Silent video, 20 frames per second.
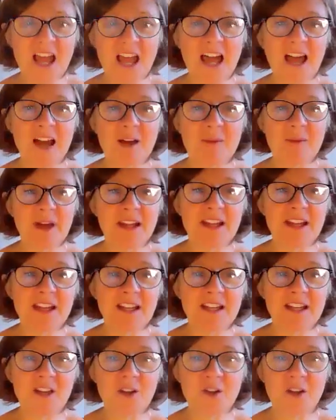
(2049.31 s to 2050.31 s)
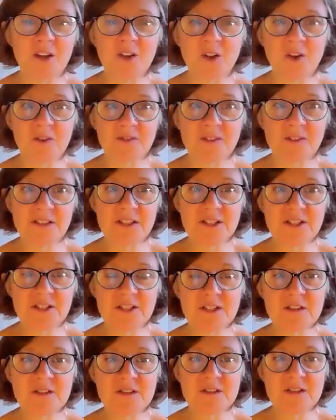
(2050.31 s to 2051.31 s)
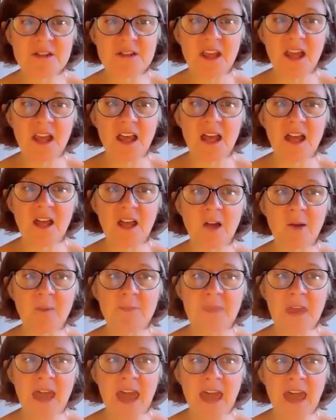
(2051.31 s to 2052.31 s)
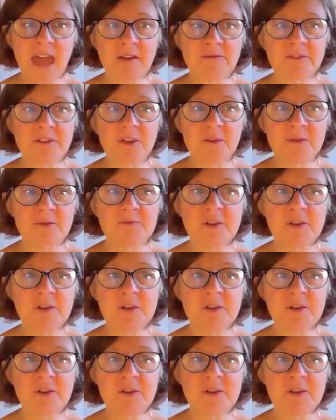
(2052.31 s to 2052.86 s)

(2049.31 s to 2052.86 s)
And I know a lot of clinicians have, you know,